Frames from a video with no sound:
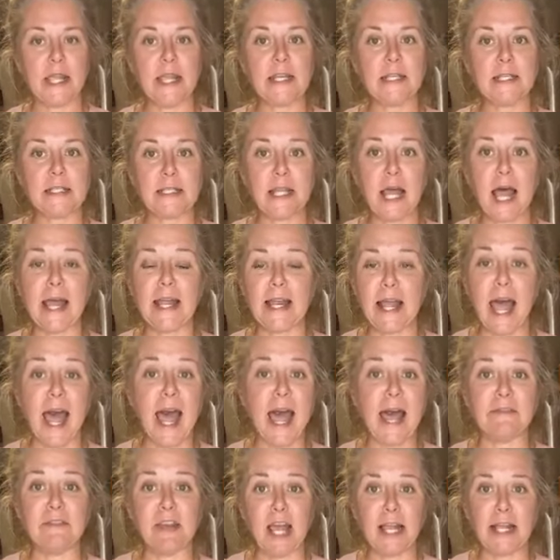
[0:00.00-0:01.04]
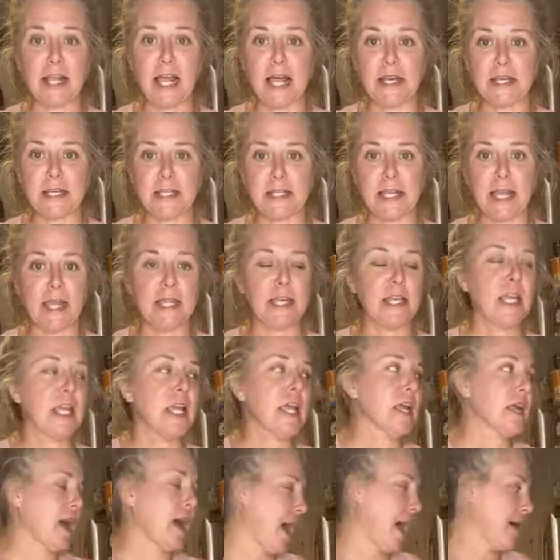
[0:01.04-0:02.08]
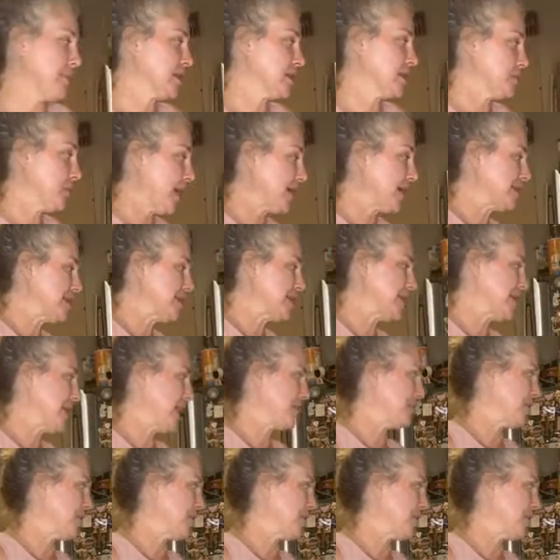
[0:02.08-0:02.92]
It is not. I have not gotten it yet. I'm expecting